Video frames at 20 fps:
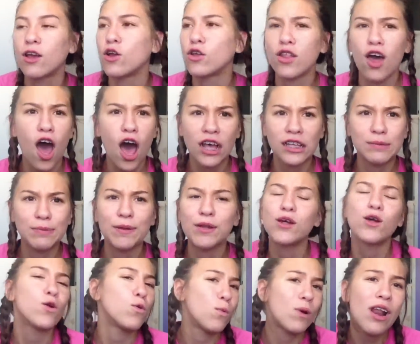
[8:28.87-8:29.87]
or the
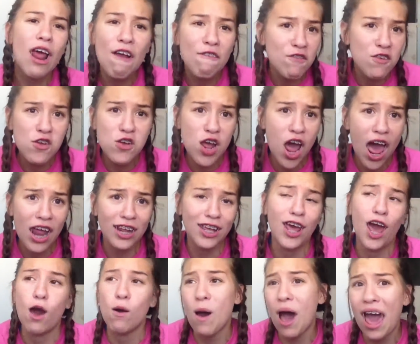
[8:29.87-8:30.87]
hospital, or whatever you gotta
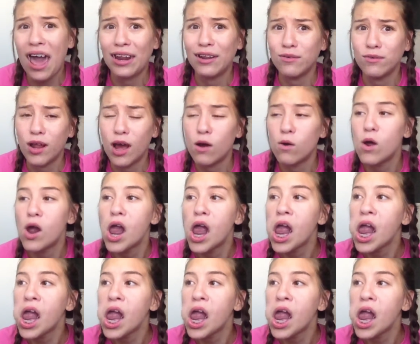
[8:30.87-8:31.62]
go. I don't know.